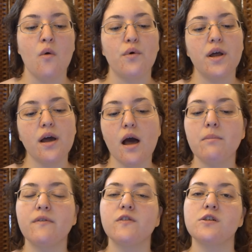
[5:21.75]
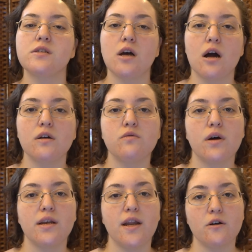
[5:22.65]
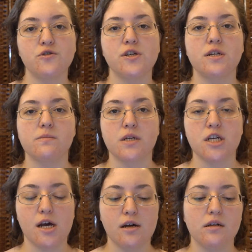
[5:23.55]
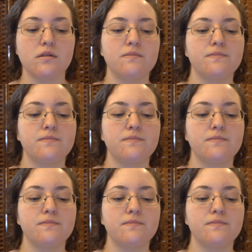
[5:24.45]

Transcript: when I got my first dog who I now treat as my child.